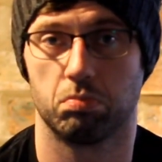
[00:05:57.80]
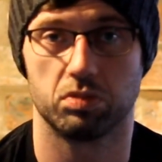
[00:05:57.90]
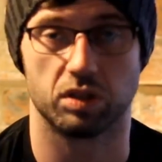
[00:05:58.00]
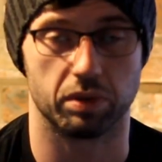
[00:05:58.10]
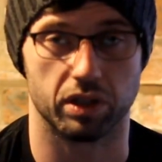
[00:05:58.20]

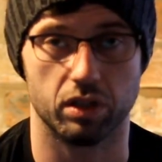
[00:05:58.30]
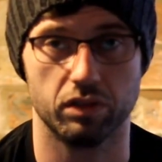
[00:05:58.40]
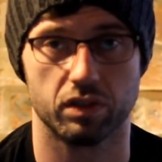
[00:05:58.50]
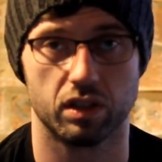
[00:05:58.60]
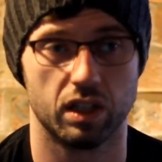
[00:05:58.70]
Simply
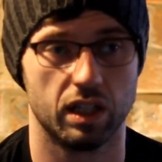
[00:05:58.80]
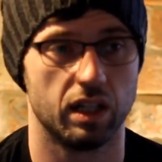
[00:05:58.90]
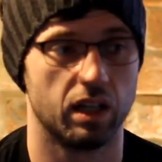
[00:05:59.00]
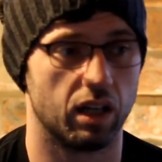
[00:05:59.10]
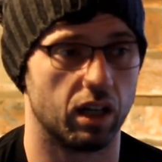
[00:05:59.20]
enough,
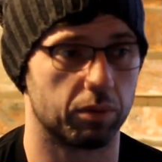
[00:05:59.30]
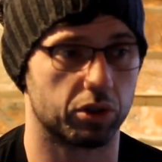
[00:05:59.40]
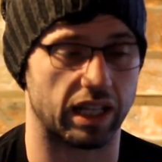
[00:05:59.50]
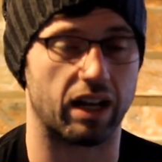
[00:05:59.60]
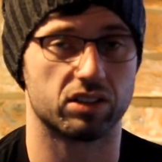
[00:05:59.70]

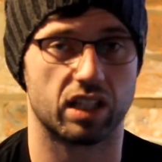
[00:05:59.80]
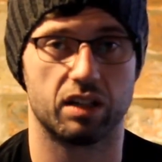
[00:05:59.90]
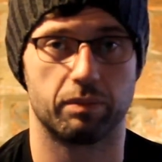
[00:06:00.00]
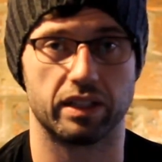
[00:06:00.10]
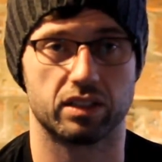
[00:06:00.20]
because
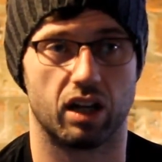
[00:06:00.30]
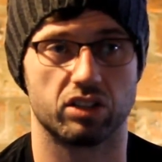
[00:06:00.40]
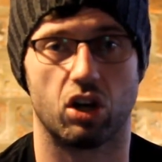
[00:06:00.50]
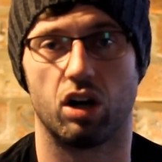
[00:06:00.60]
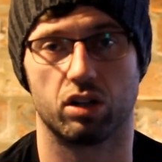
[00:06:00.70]
outside base
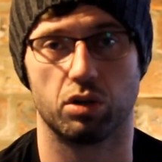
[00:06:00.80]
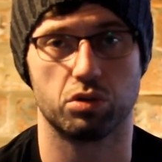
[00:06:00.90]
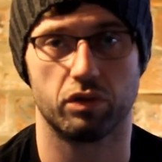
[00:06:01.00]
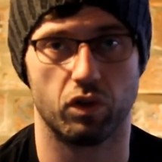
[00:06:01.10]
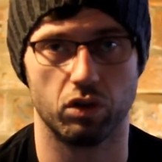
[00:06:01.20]
guards aren't going
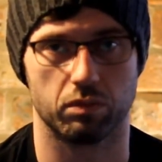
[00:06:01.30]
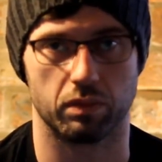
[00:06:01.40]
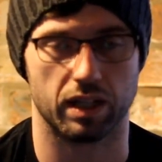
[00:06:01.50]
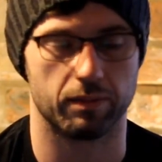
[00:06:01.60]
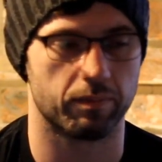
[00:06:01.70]
to afford them
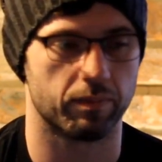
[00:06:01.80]
that.